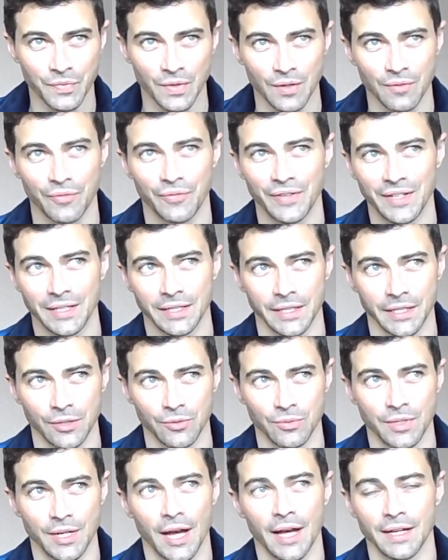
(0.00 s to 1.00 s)
feeling
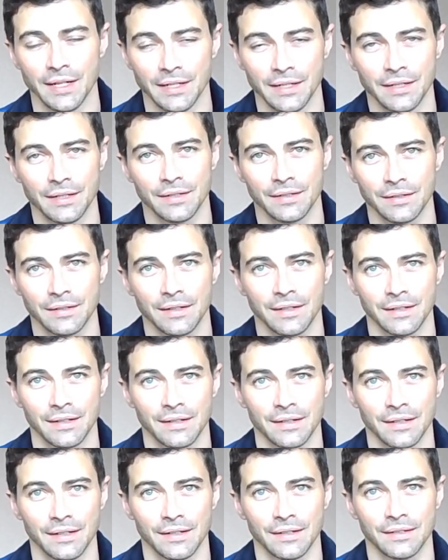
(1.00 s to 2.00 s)
united, I
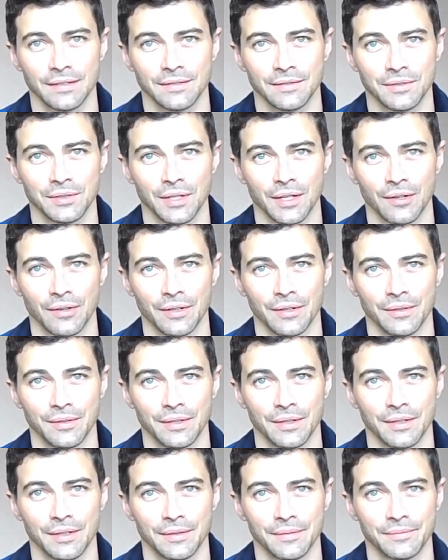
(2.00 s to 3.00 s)
think, with
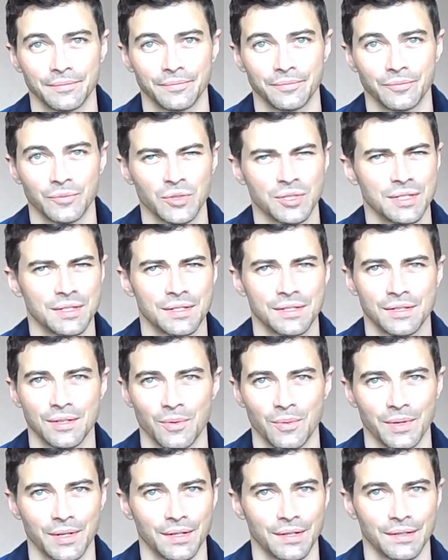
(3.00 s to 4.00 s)
karaoke, which is so
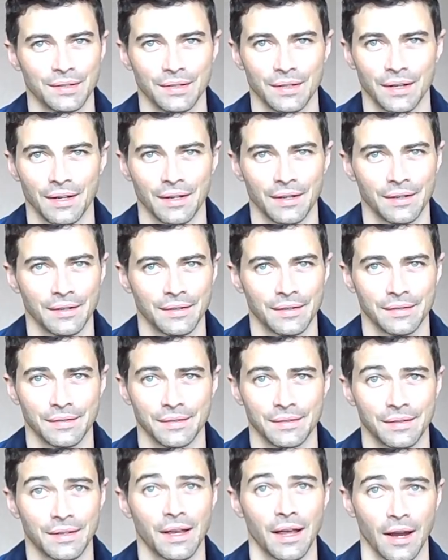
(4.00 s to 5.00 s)
weird to say.
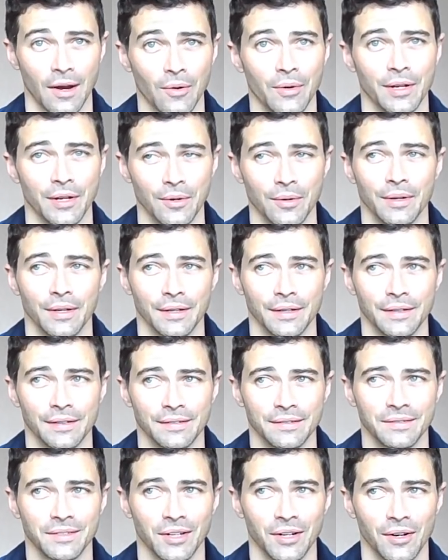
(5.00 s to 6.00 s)
It's karaoke,
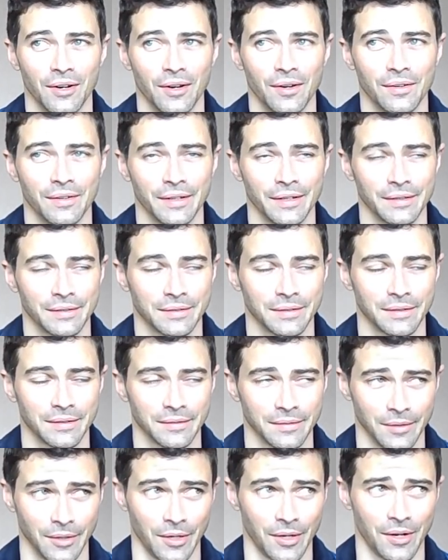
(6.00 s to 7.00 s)
like it's
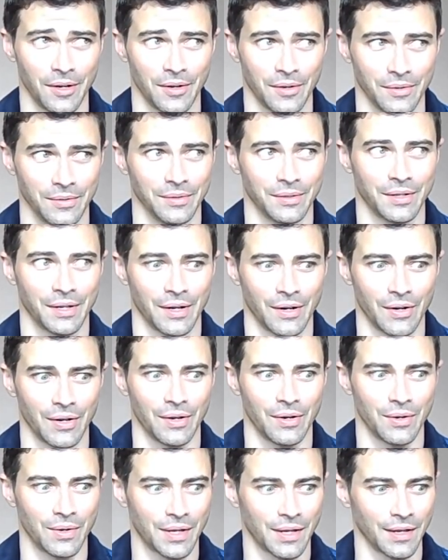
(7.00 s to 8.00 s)
like, oh,
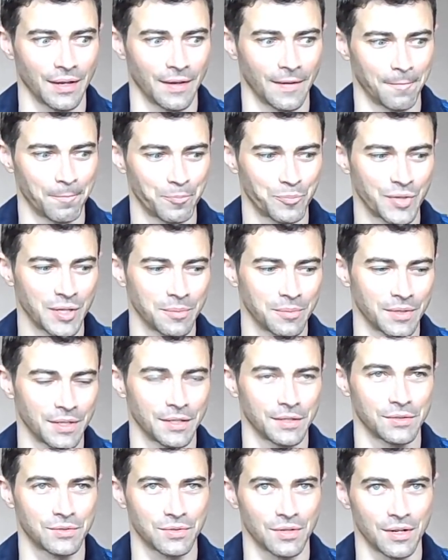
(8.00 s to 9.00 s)
karaoke, people
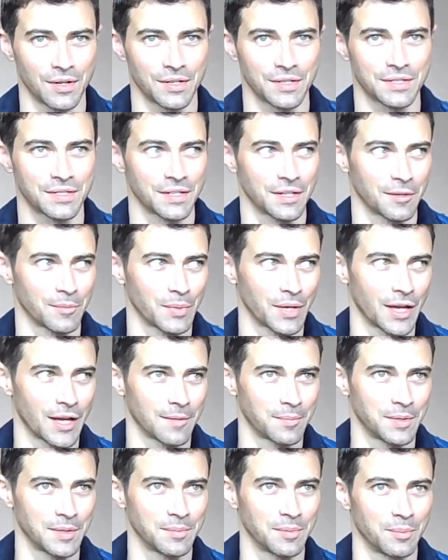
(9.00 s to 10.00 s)
get drunk, sing bad,
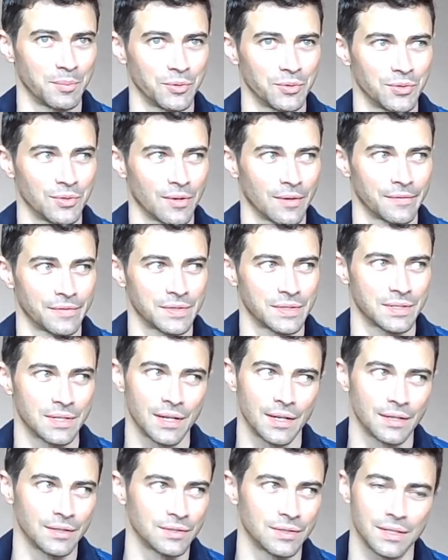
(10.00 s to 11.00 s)
people boo you off the
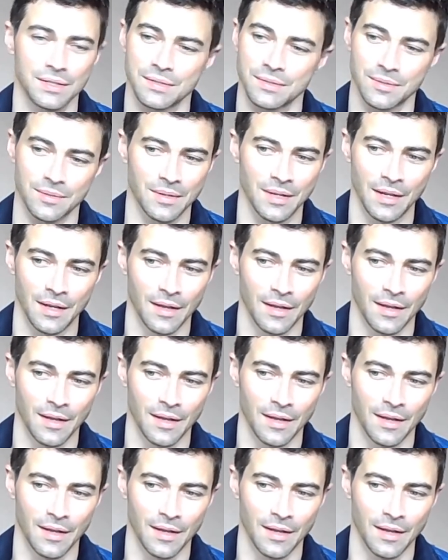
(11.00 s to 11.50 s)
stage. That's